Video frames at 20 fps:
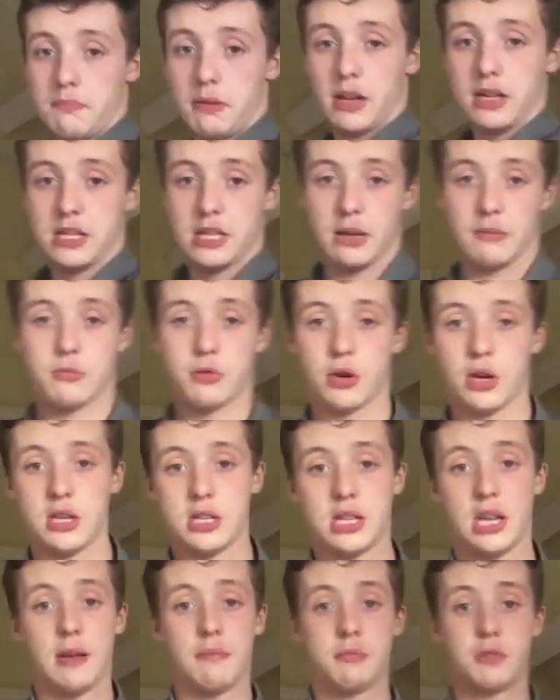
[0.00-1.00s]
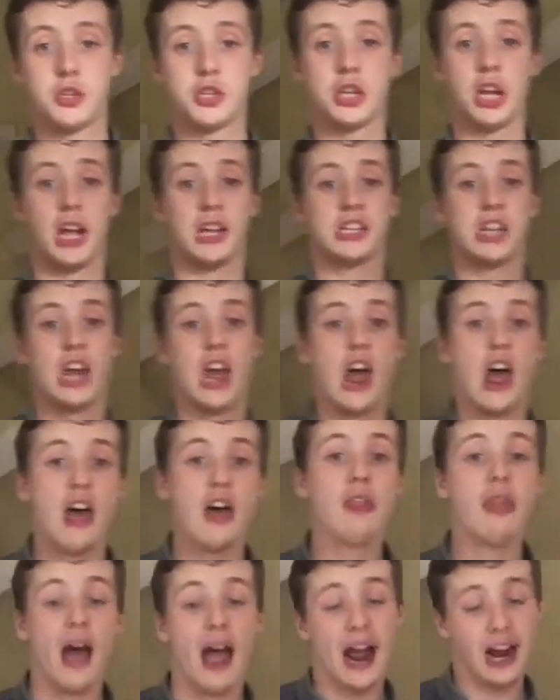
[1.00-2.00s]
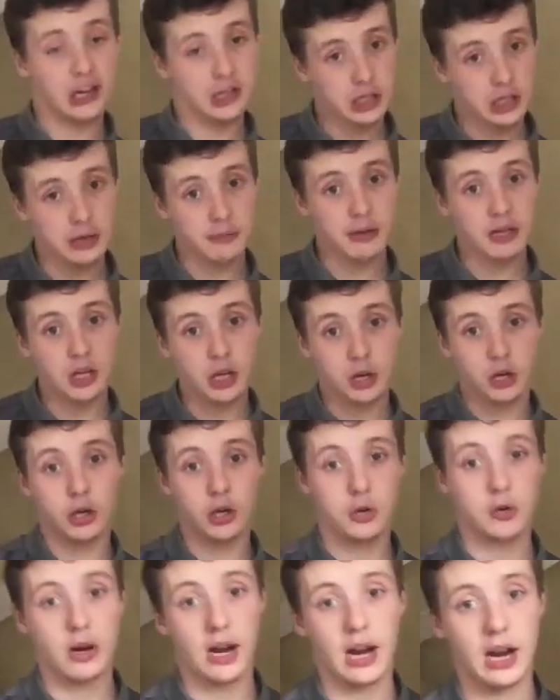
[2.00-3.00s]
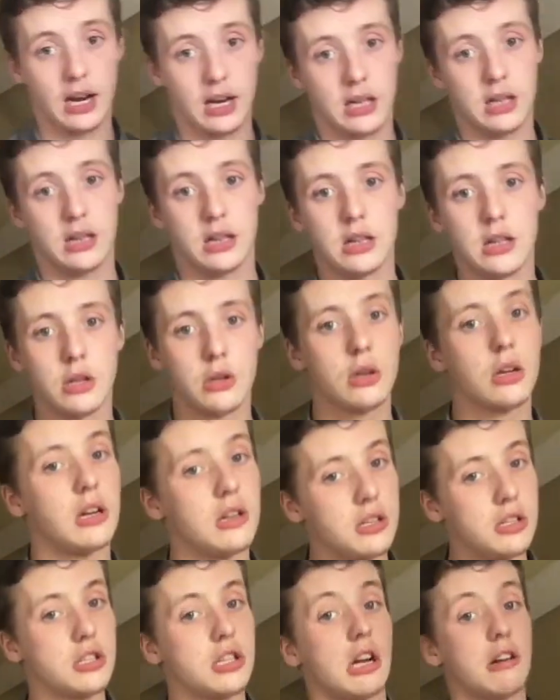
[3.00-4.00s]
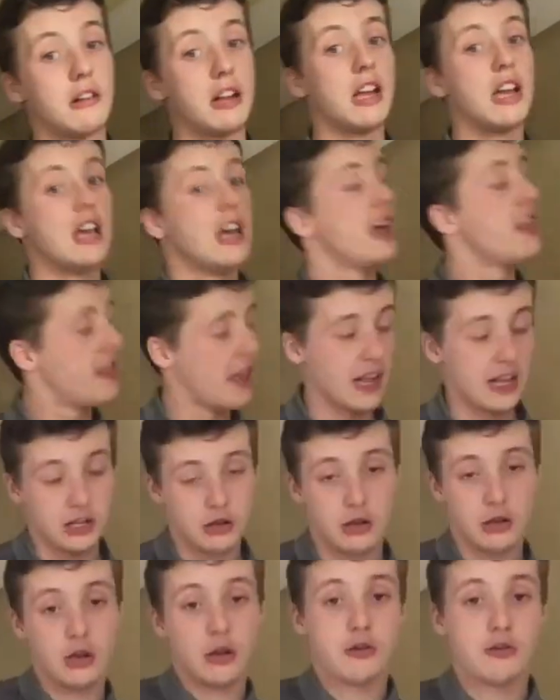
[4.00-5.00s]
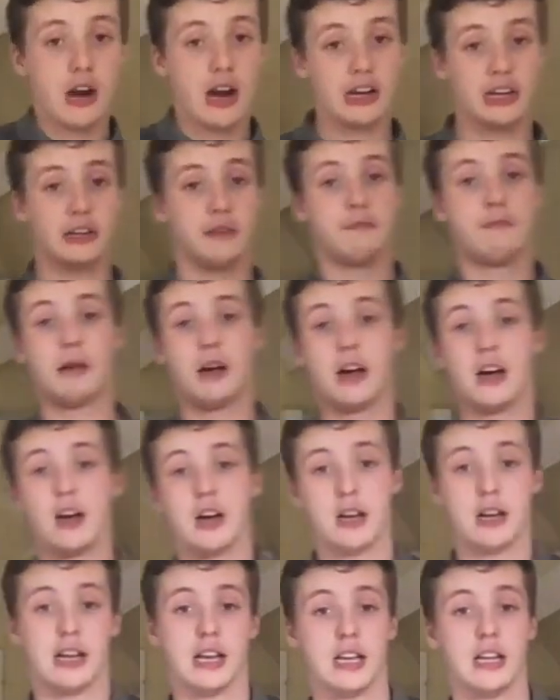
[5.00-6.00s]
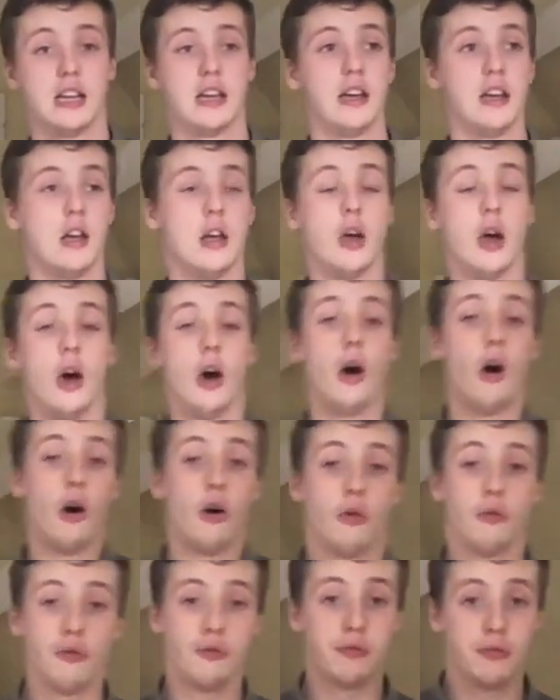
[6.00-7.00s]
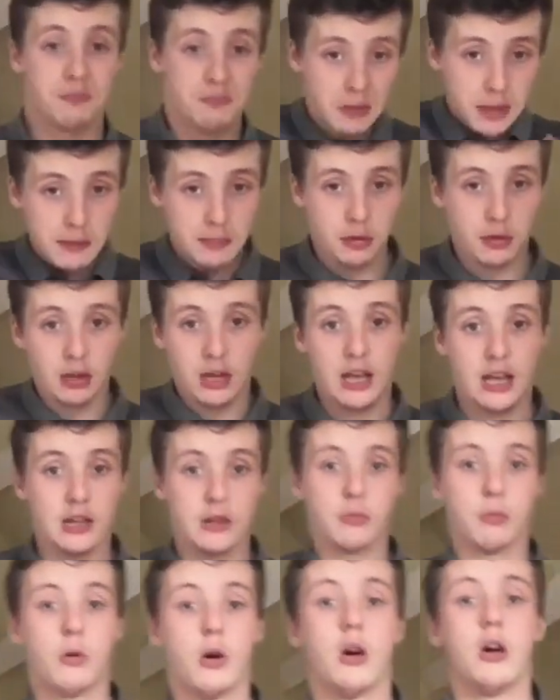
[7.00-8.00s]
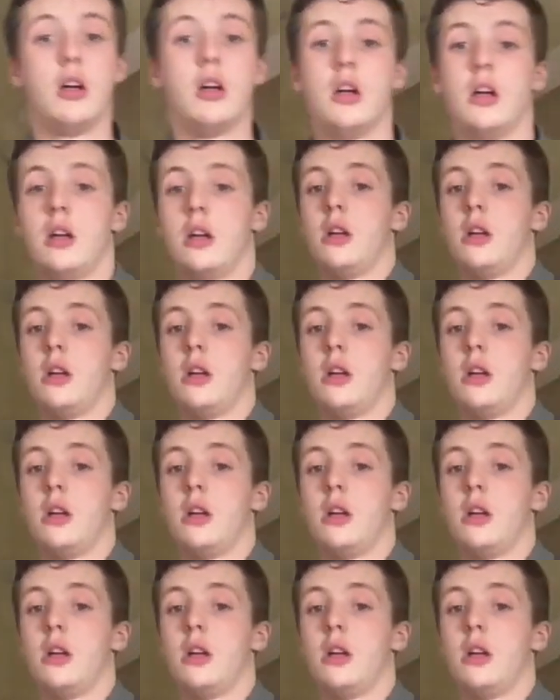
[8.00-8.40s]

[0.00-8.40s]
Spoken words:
bicep, tricep, chest. That actually can make you look attractive. Generally, that's an attractive part, of people. It's what